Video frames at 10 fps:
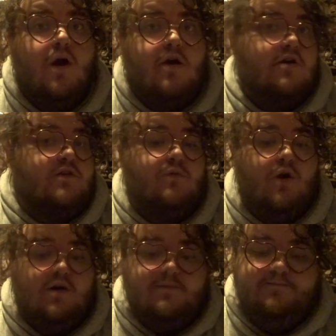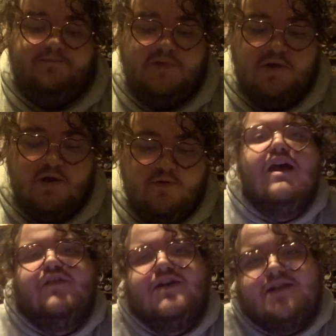are or you aren't, you know?
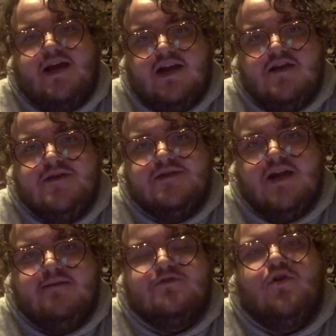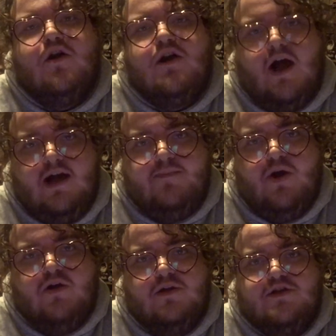If I say any of these names wrong, I
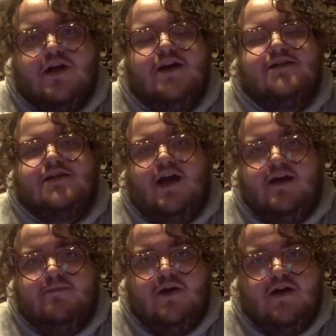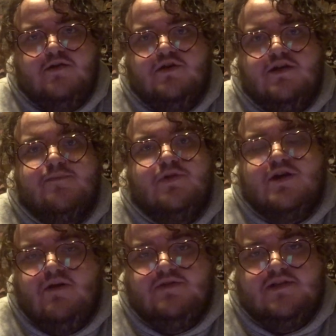apologize. I am not good at
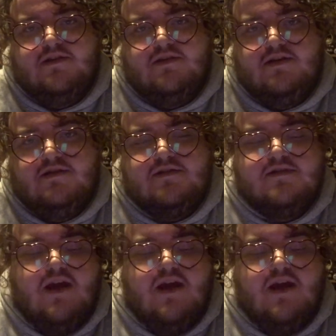pronouncing things.